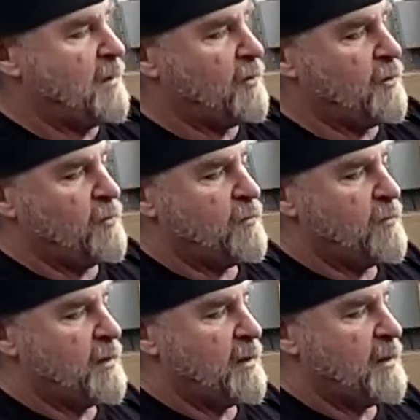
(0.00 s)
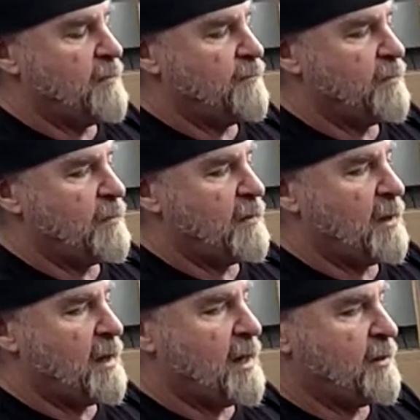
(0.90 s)
little
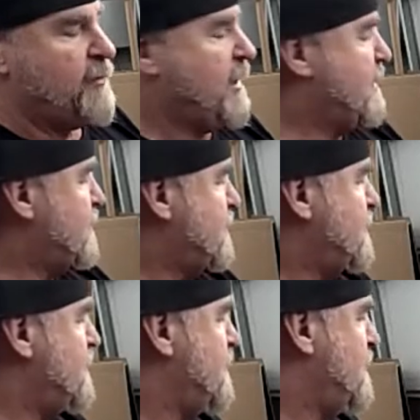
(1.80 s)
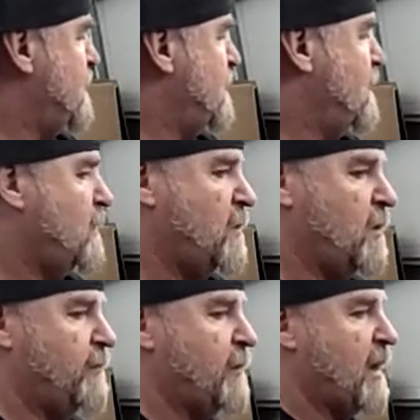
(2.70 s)
Allen wrench,
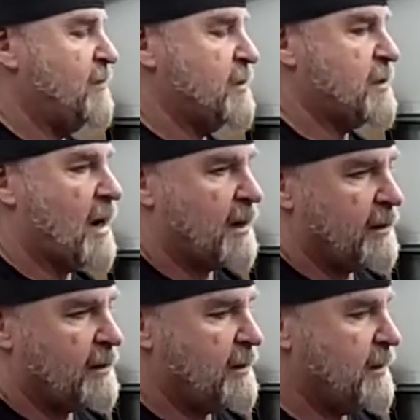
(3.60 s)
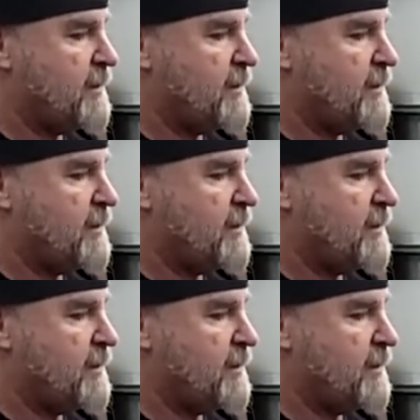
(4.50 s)
or if you have a socket,